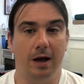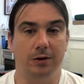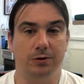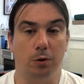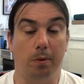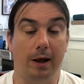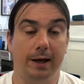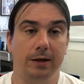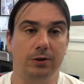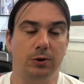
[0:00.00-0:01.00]
sort of
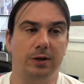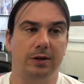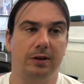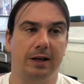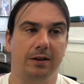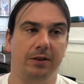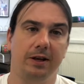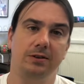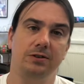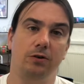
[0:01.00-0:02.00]
playing and doing kid
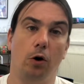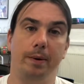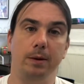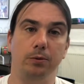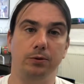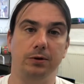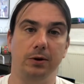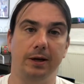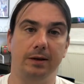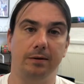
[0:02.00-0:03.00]
things, you've got people
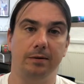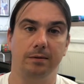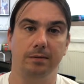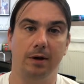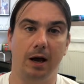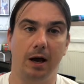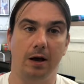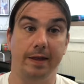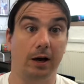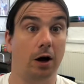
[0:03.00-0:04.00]
doing
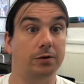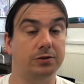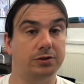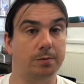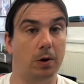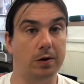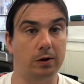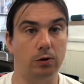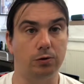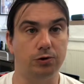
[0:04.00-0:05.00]
their gardens, so mowing the
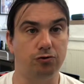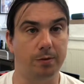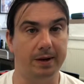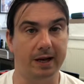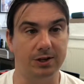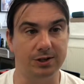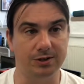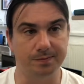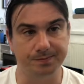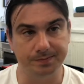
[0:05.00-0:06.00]
lawns, trimming
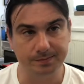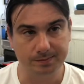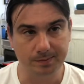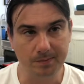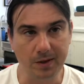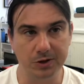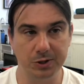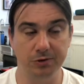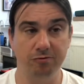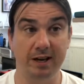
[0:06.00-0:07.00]
hedges. So
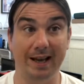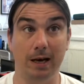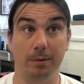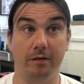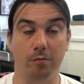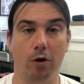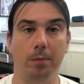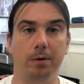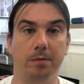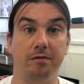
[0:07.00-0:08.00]
it's really getting a bit of a
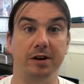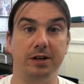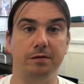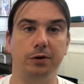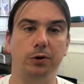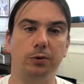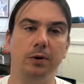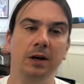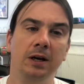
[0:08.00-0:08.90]
problem and very difficult.